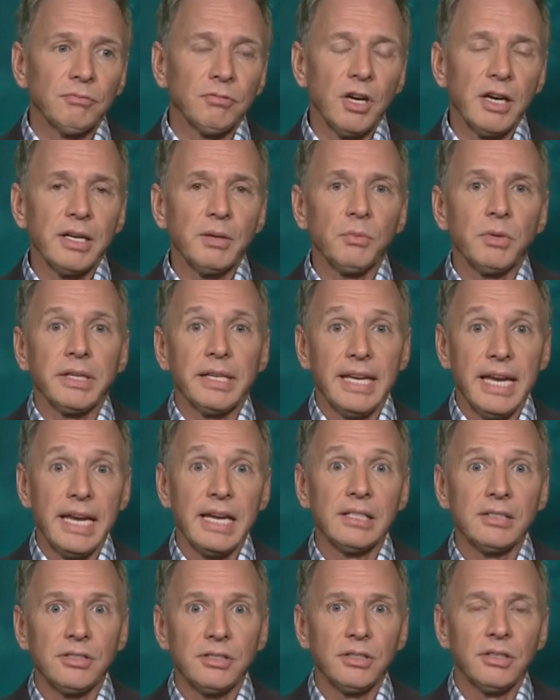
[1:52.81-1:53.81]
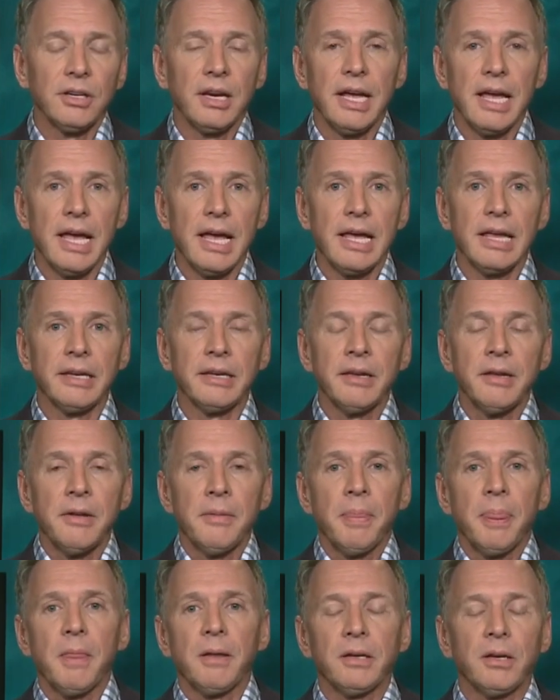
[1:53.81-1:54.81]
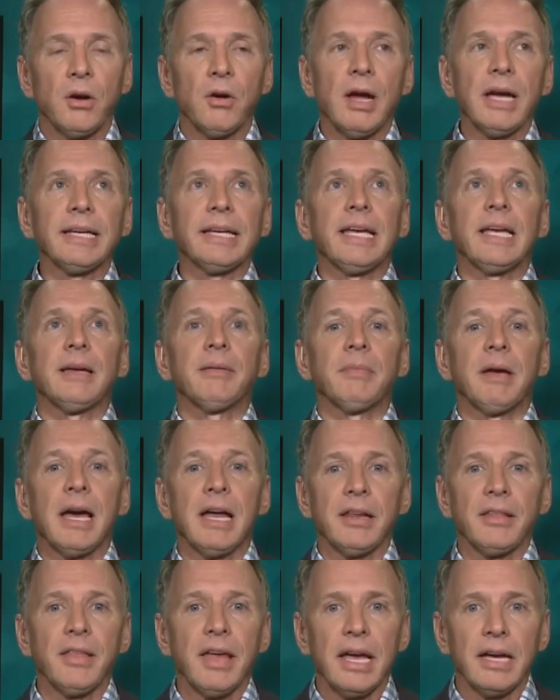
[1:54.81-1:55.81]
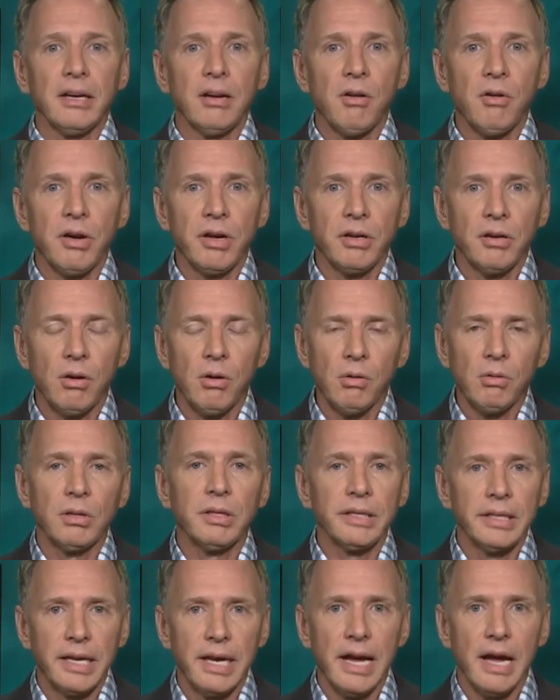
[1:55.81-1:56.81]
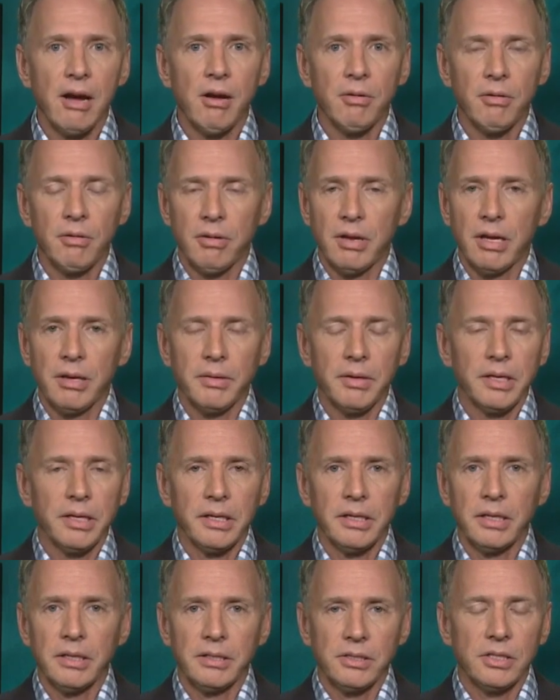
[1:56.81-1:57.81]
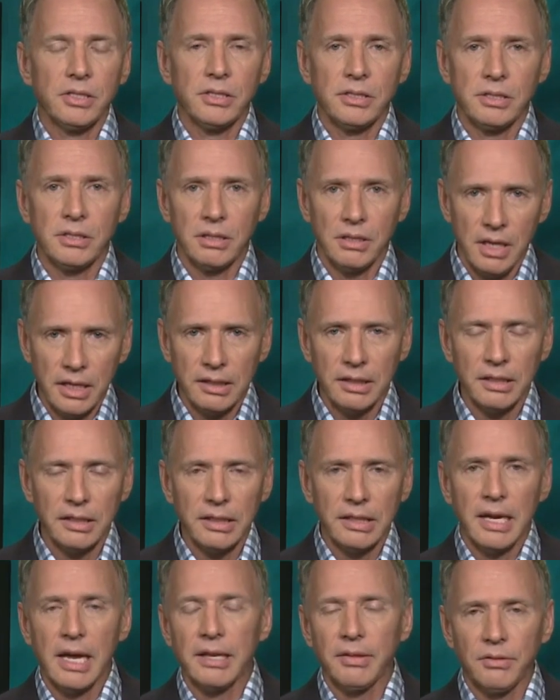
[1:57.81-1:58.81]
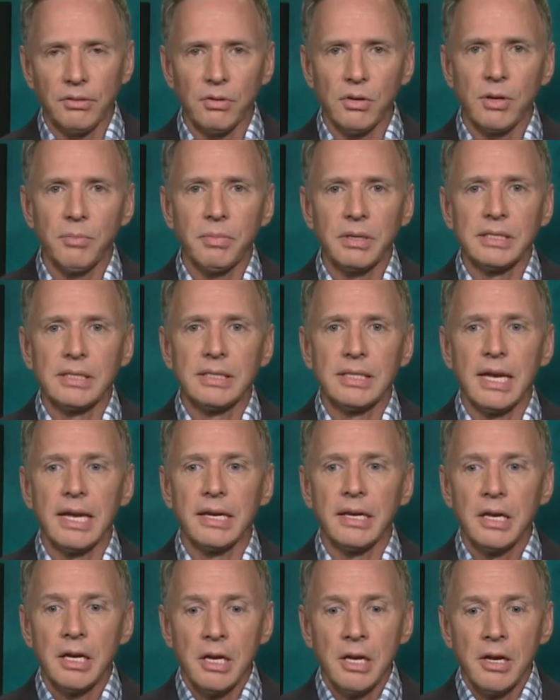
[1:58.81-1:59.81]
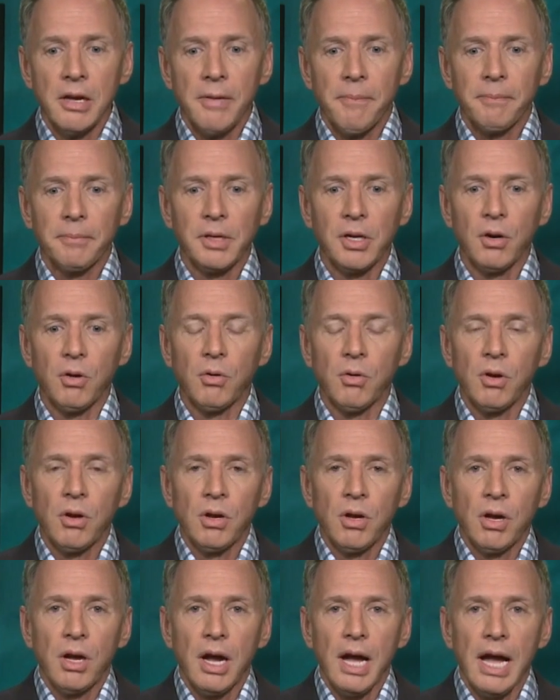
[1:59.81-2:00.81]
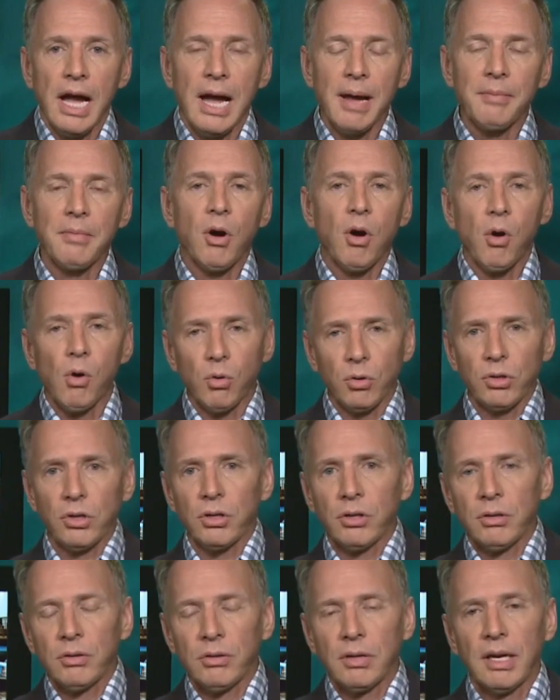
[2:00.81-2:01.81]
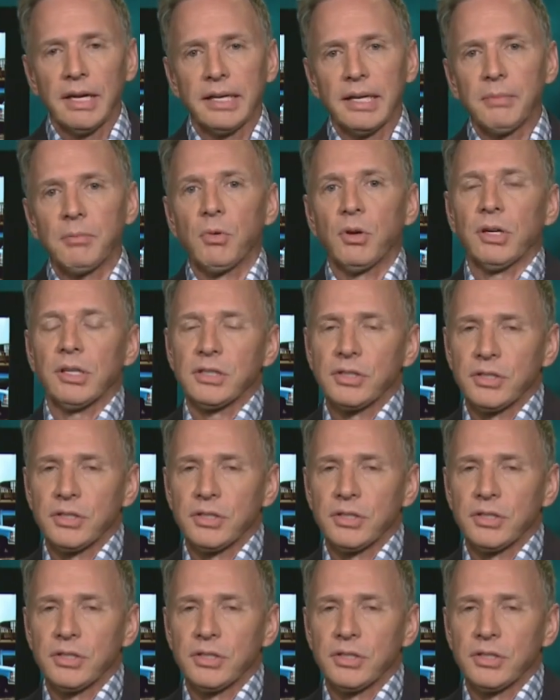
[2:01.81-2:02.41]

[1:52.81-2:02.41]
running with cancer and you know, I came out of that going, holy cow. I mean, just luckily got through it, but said, you know, I'm older, I get more